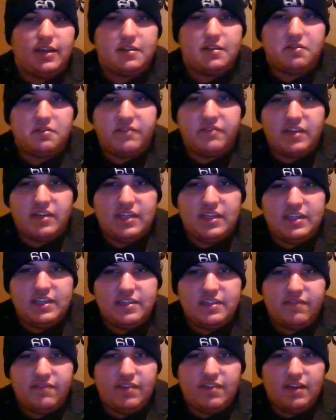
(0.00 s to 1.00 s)
sort of
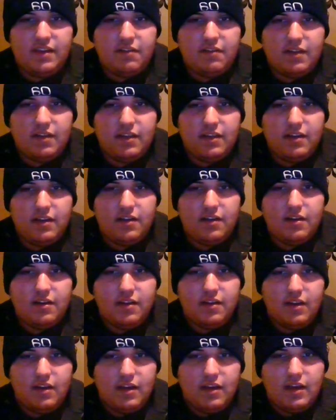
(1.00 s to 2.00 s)
adhesive thing right there.
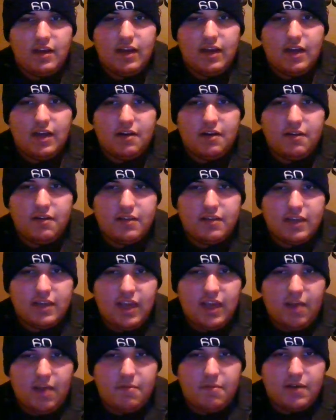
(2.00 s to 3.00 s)
I don't know if the
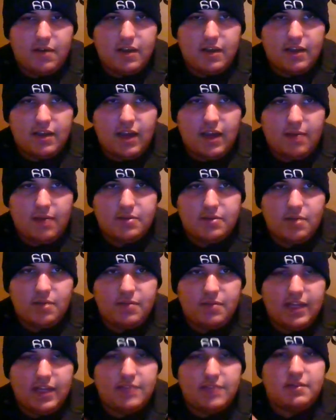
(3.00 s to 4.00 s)
camera could capture it,
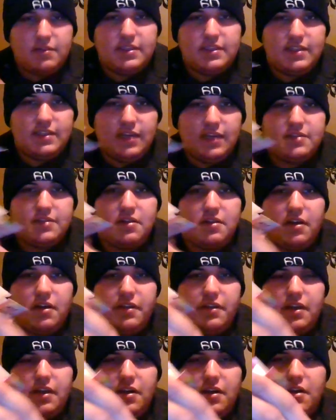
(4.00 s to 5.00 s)
but that's what sticks it
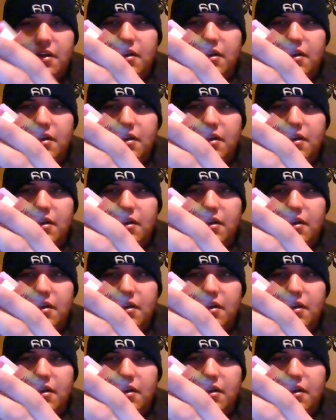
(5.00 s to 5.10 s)
on there.